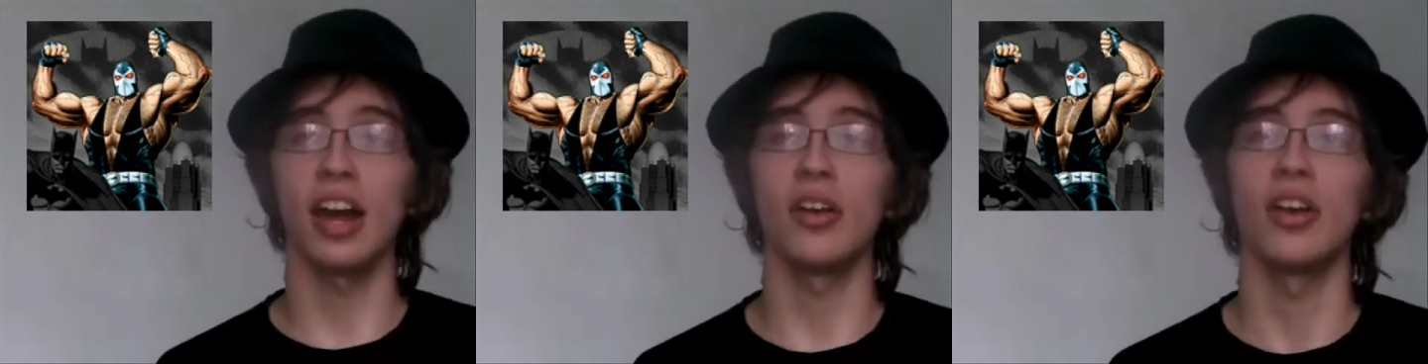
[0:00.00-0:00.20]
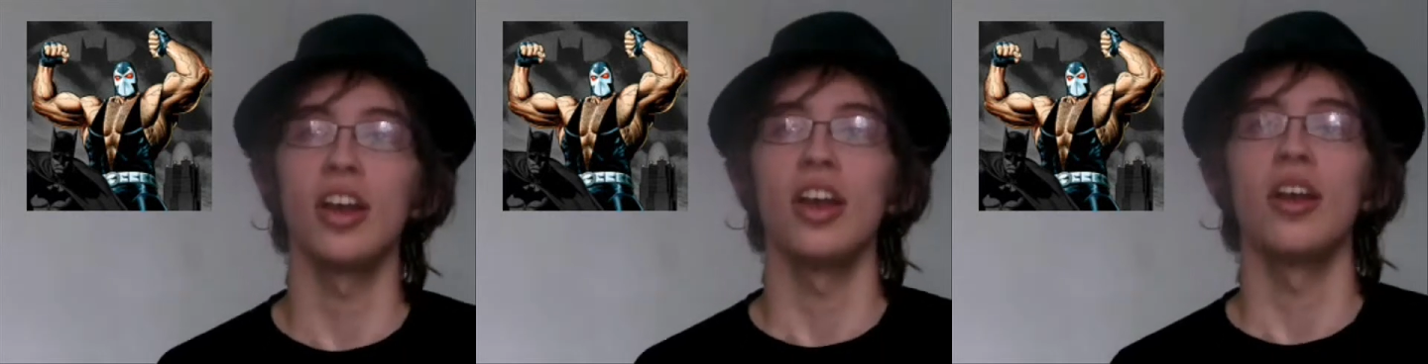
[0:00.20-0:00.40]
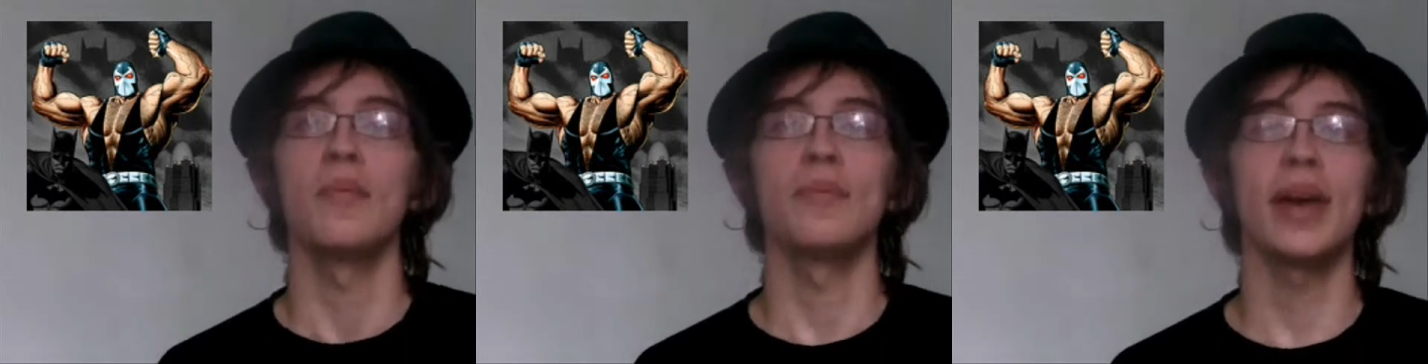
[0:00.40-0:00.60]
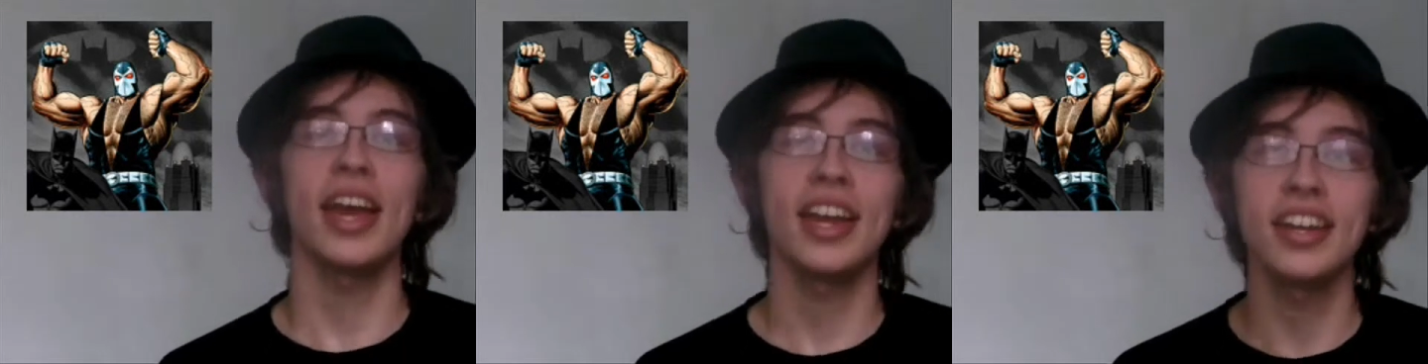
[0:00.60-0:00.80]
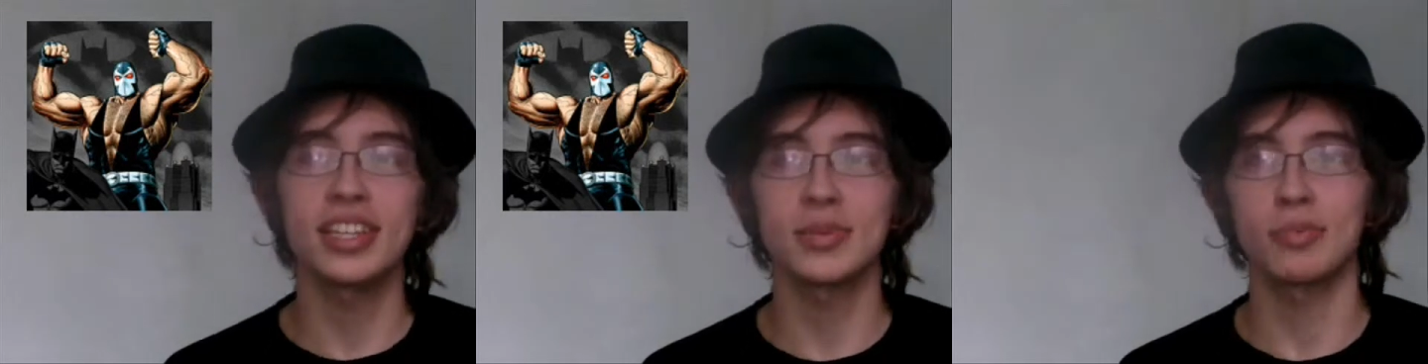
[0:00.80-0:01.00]
Now,
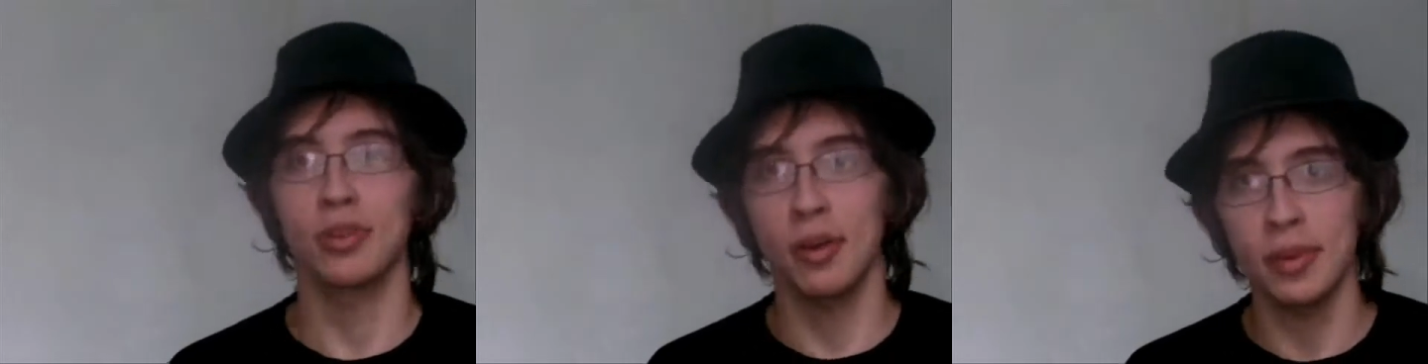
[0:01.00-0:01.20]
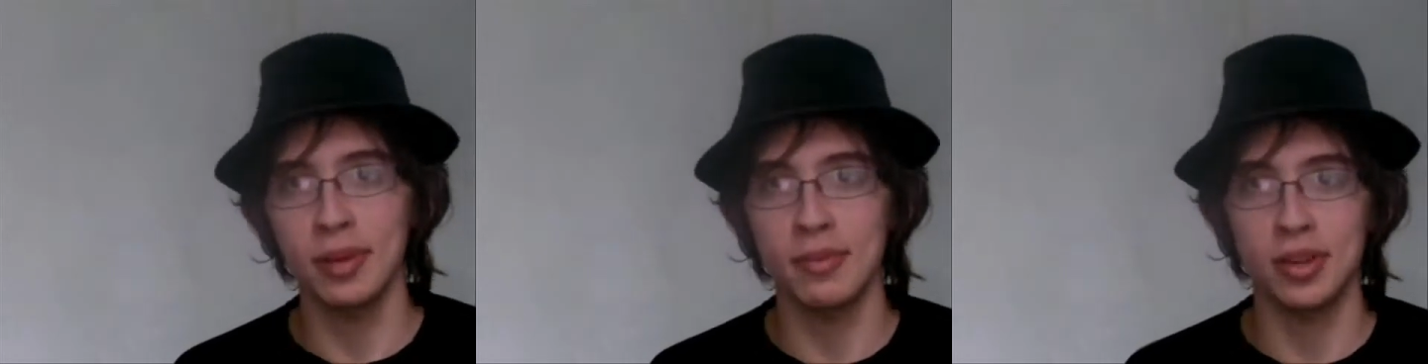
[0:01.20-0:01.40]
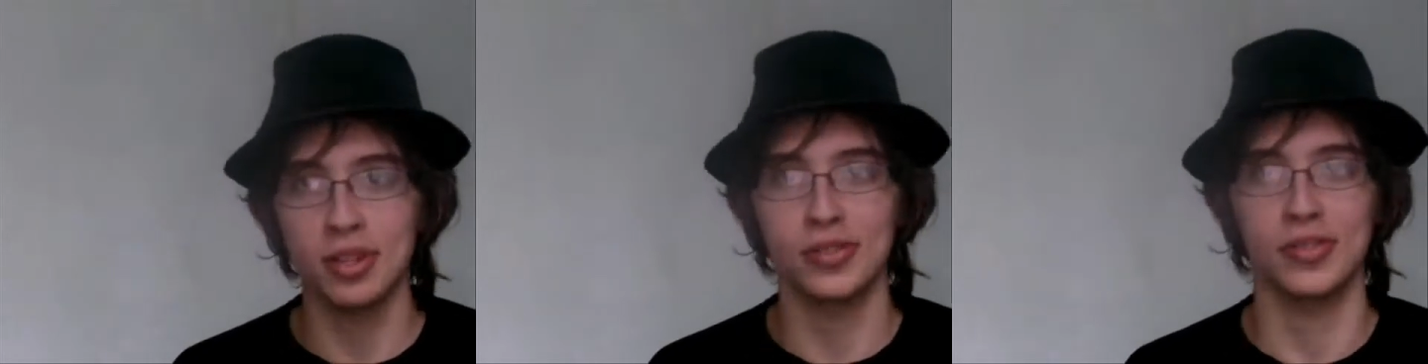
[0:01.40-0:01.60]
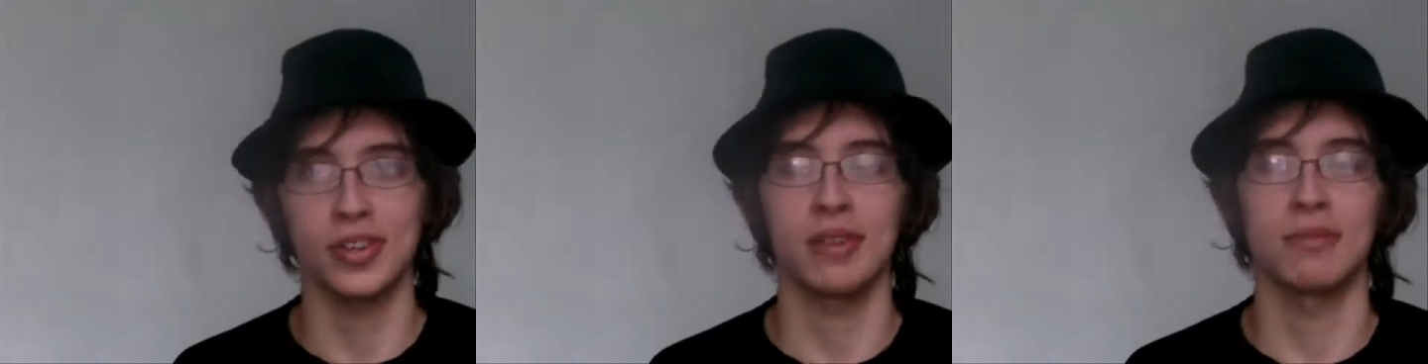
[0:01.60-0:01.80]
Bane is probably most